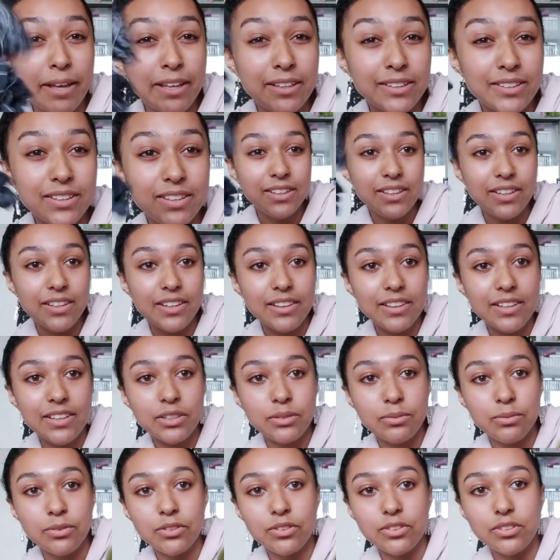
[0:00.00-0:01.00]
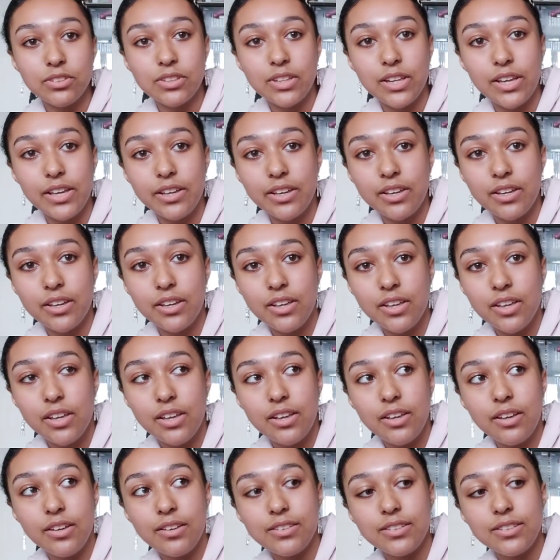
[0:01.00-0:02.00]
better and this one just like
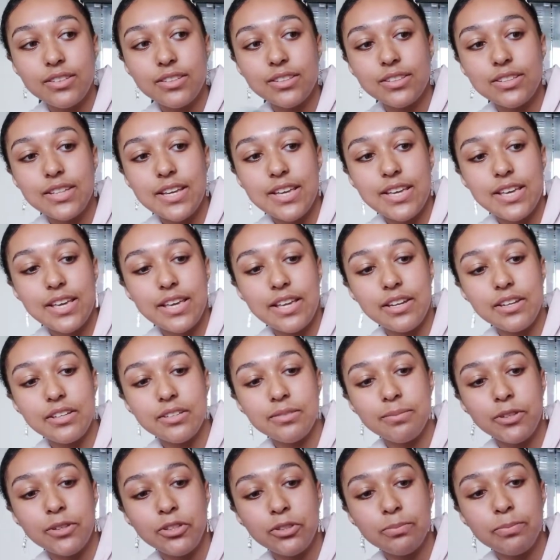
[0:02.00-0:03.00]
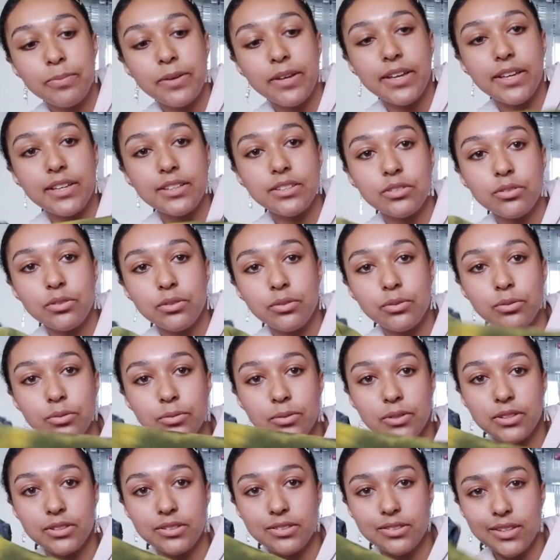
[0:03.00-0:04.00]
didn't take it in as much, but it's cool
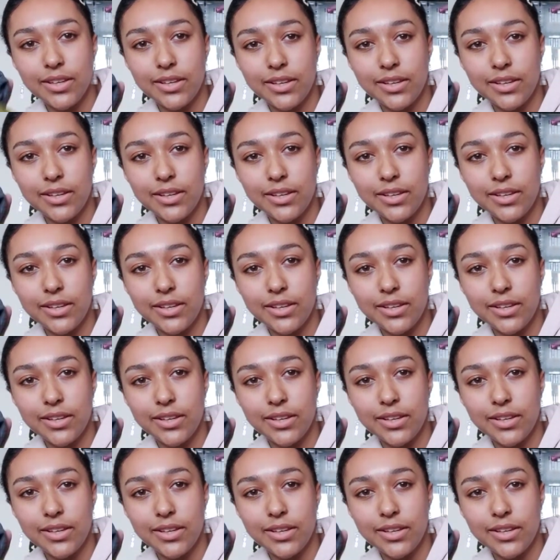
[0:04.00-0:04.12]
because it's